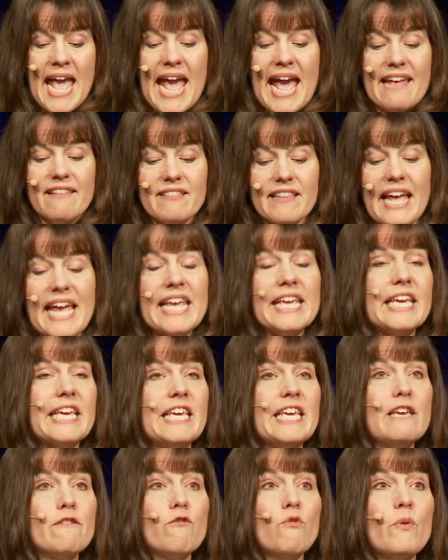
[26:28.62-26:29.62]
And like
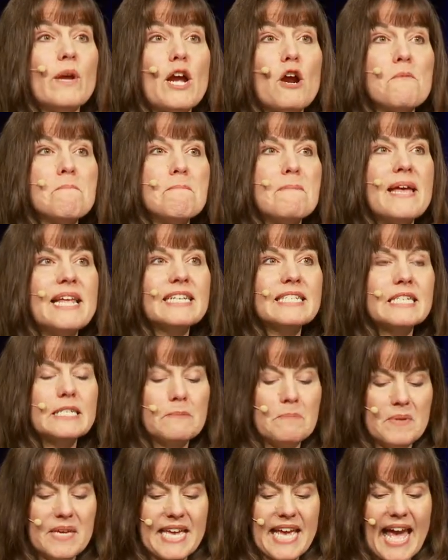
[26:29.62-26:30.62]
Eve, we are meant to
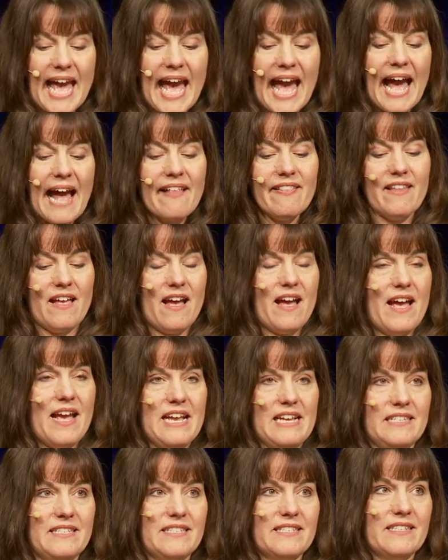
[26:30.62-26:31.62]
be
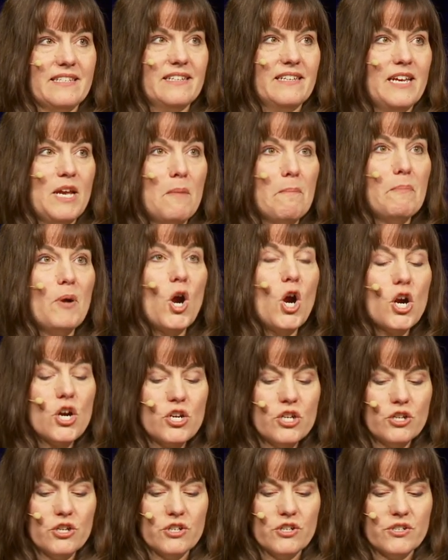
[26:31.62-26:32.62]
allies,
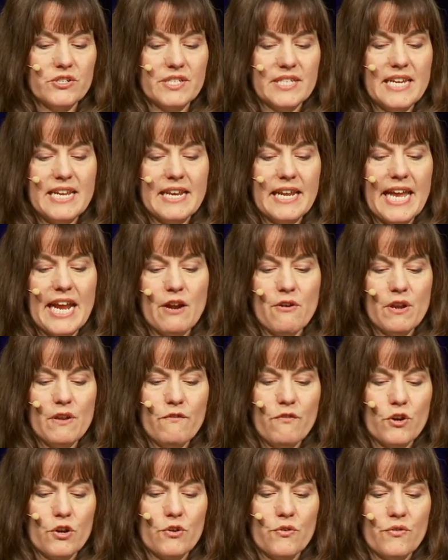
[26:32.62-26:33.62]
partners in caring
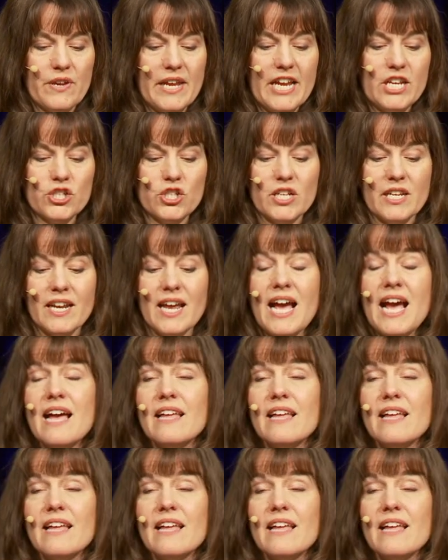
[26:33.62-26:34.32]
for creation.